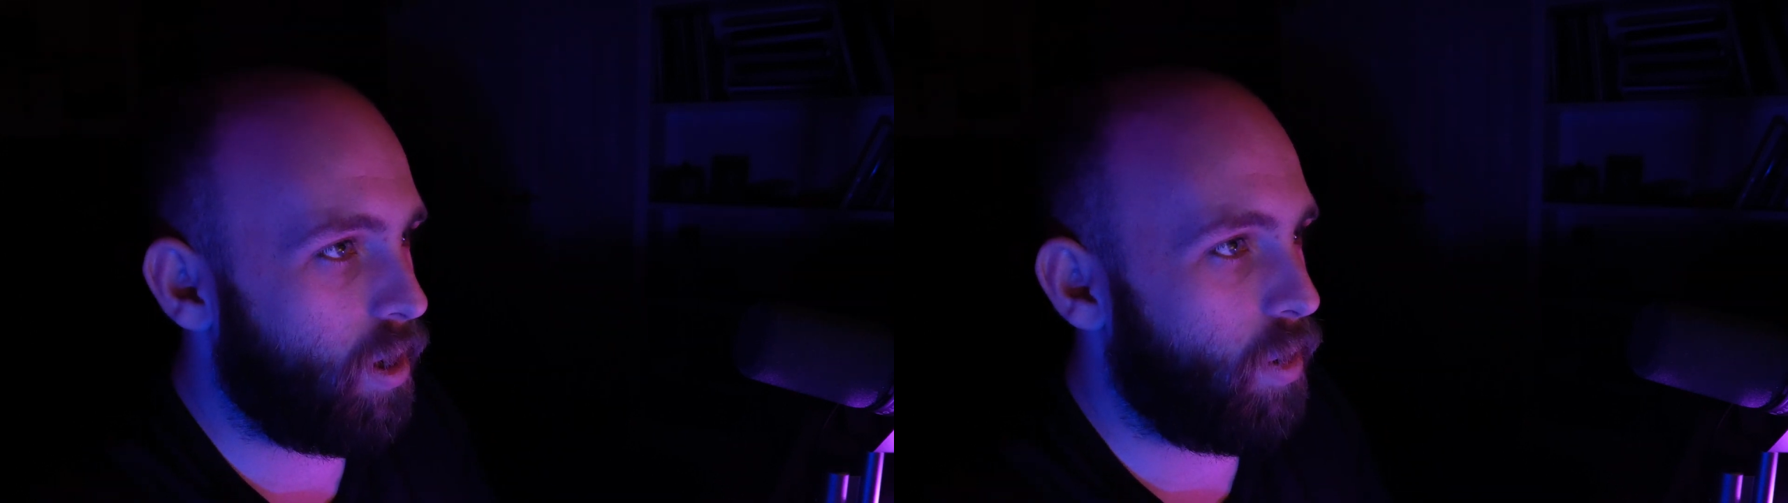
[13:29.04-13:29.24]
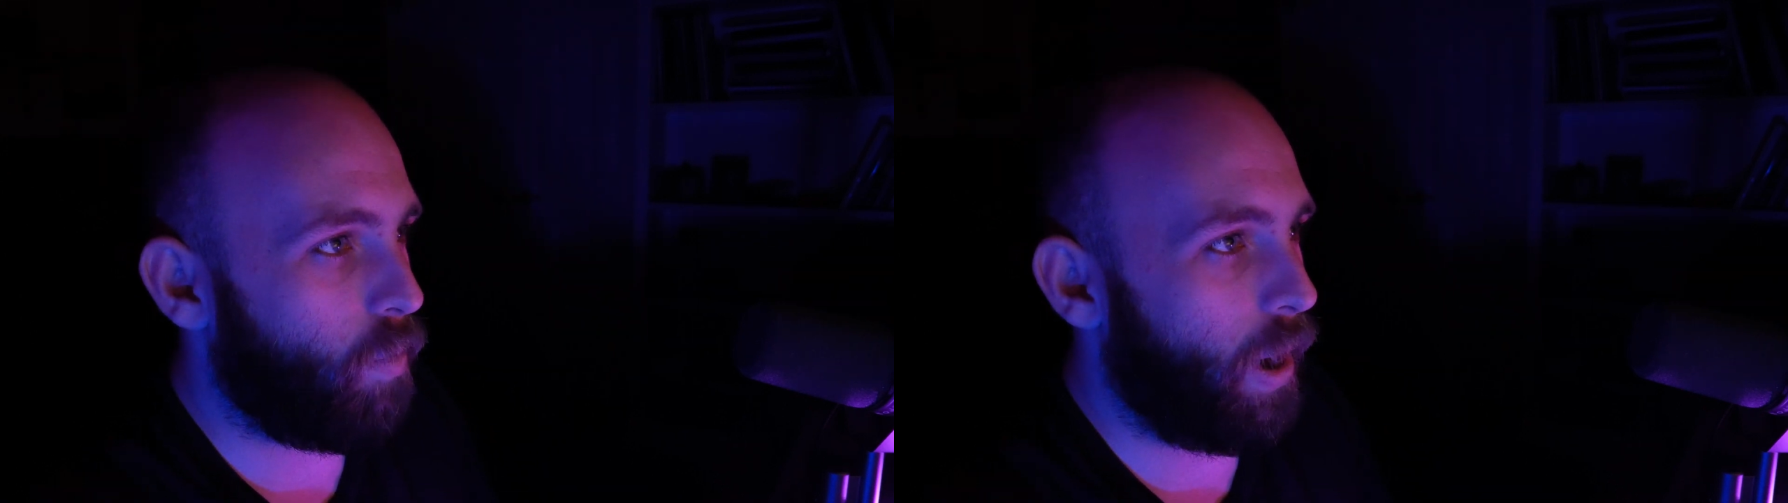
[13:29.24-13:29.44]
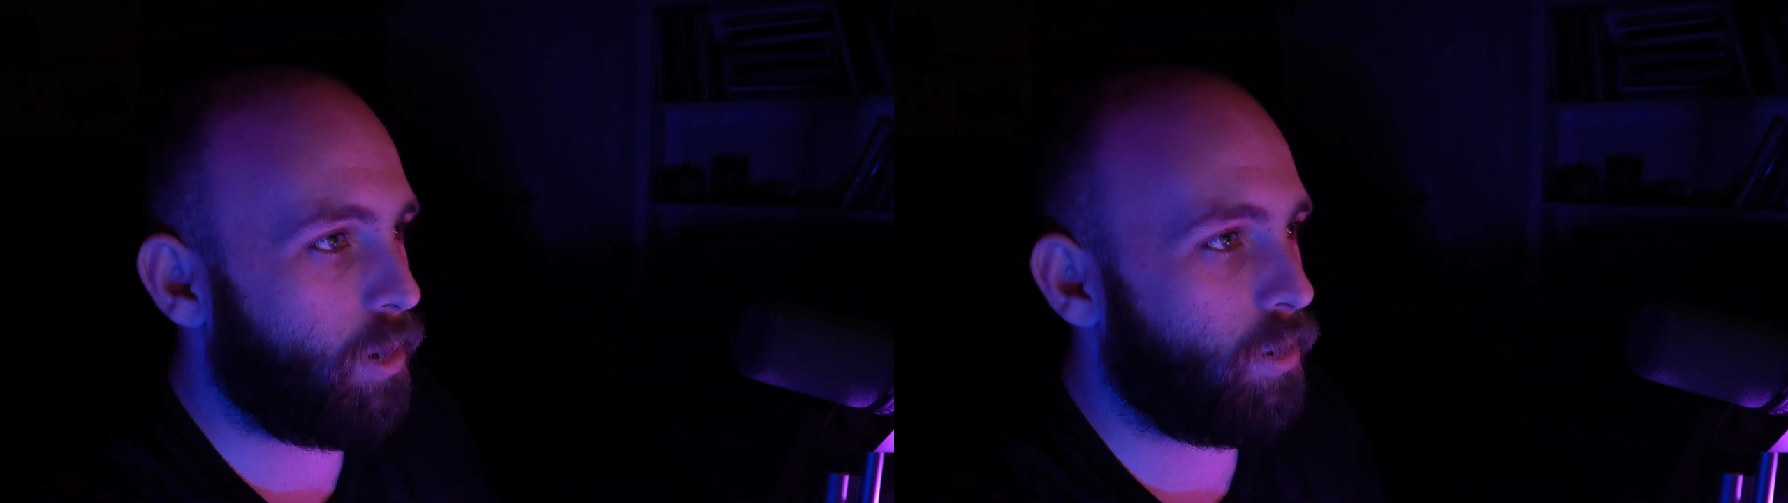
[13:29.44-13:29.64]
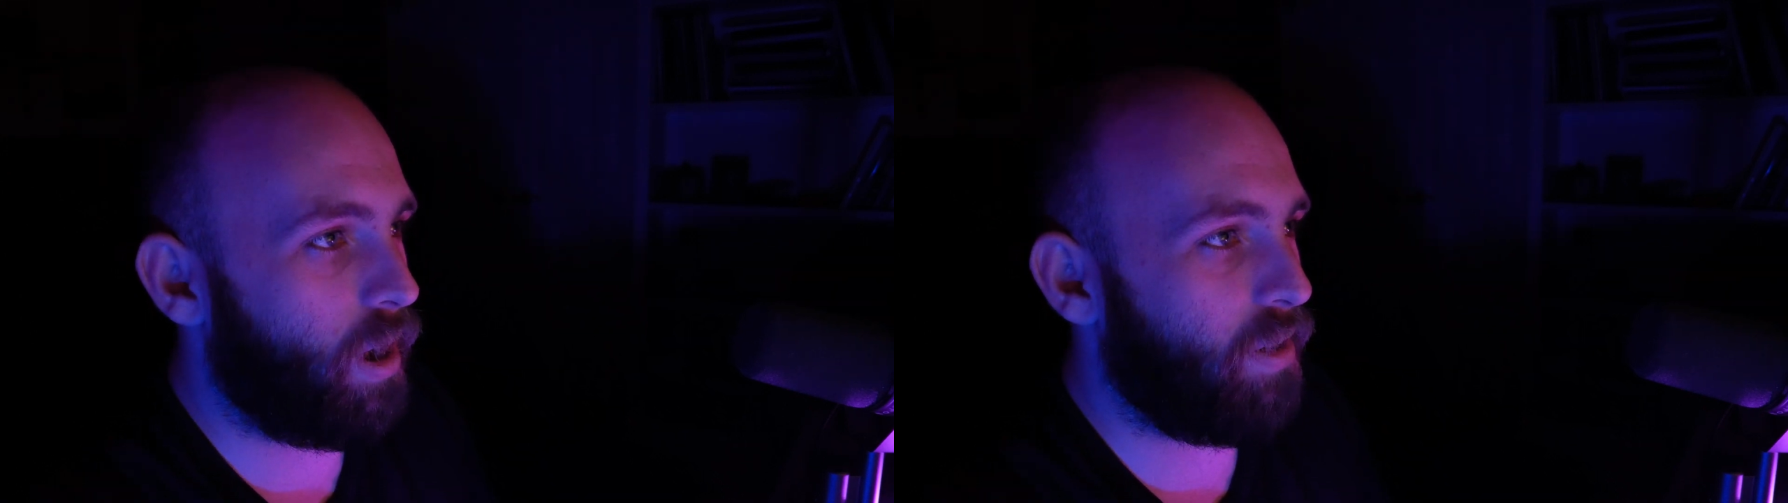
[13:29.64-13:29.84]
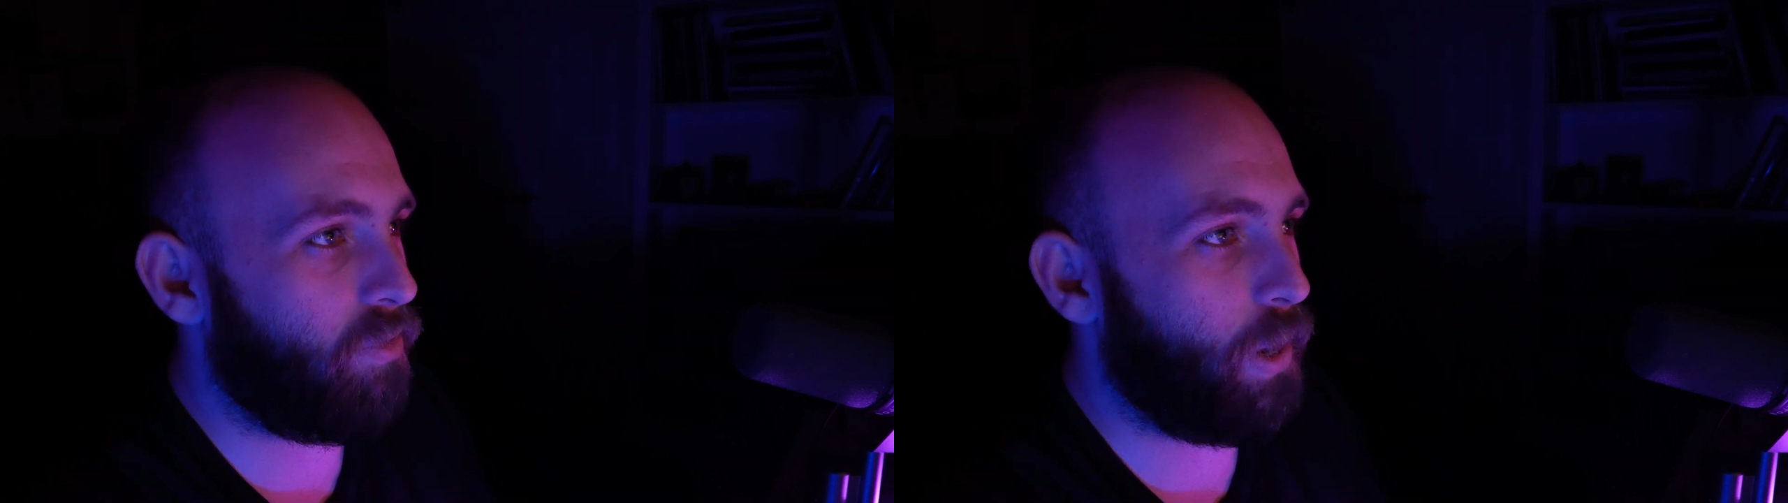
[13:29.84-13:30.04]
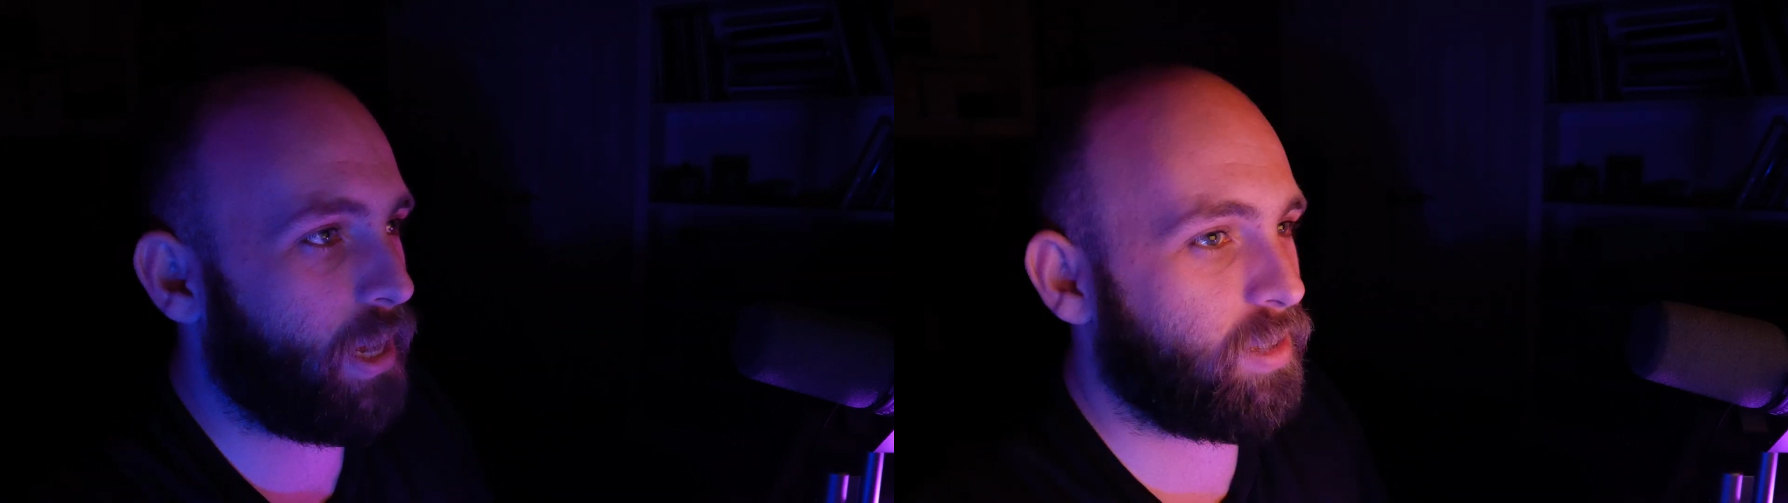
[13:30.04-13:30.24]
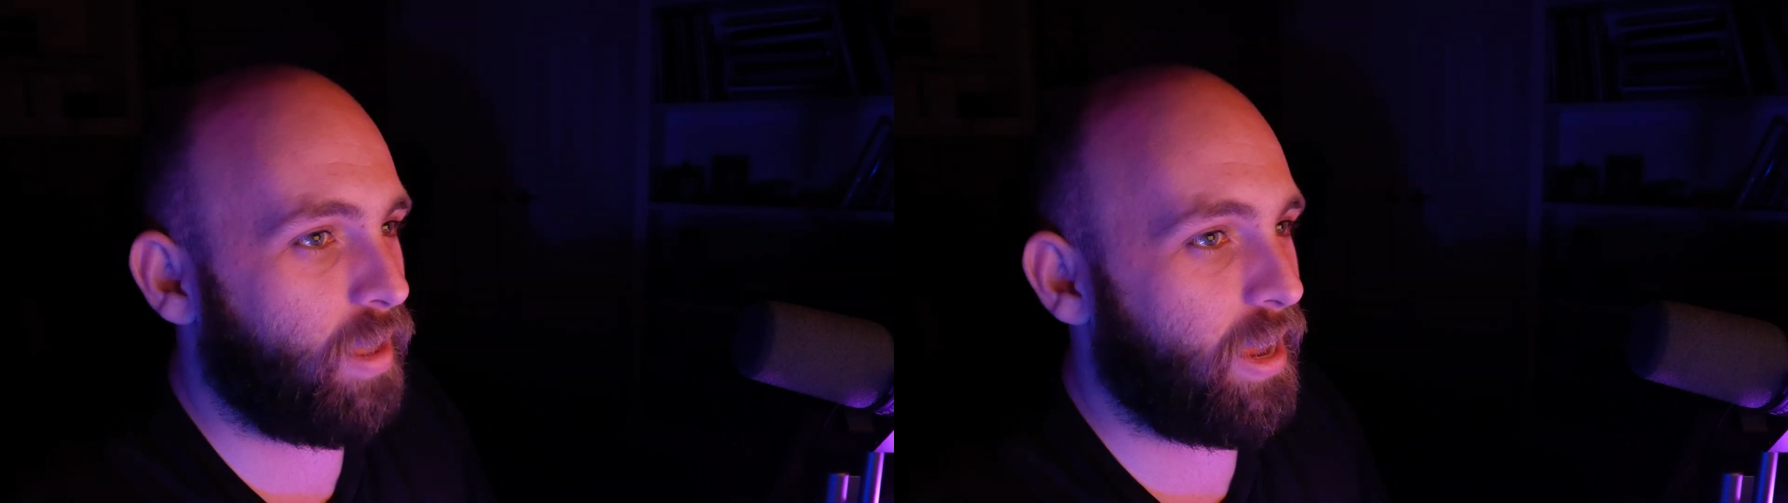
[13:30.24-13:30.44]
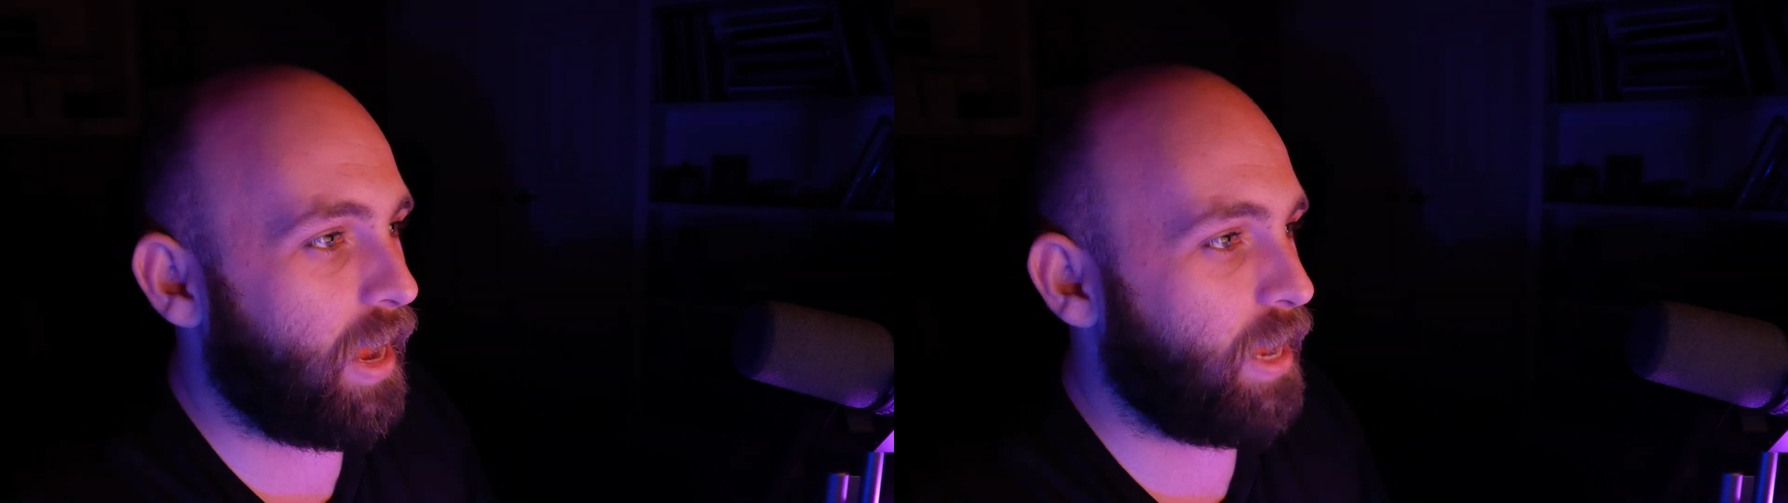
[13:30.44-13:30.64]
Why couldn't I have picked like